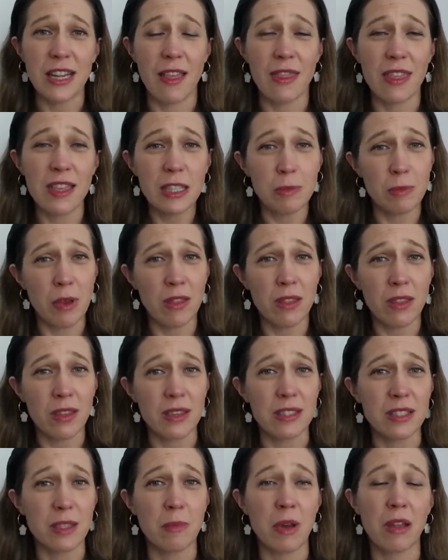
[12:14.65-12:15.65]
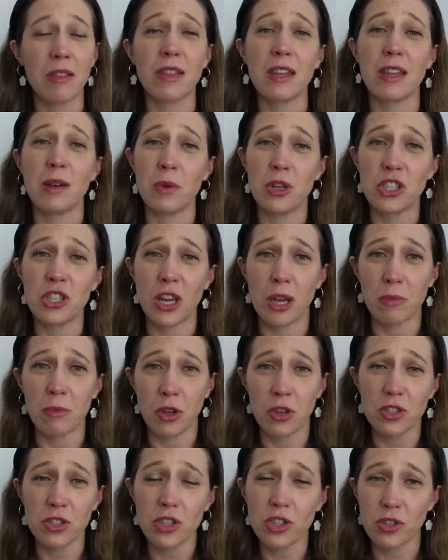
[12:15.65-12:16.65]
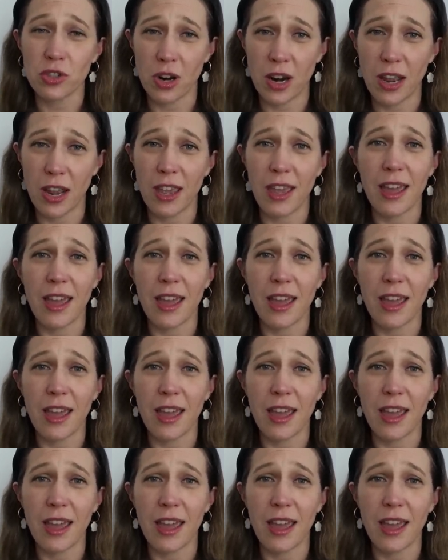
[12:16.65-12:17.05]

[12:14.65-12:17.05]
and this month is the month in which I'm going to try